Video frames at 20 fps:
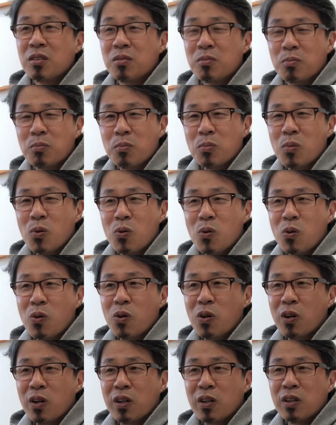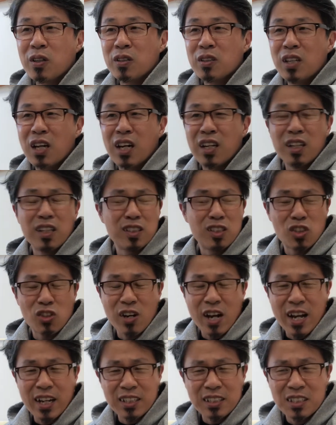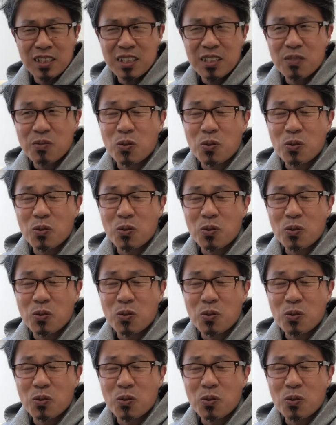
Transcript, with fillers: more not attractive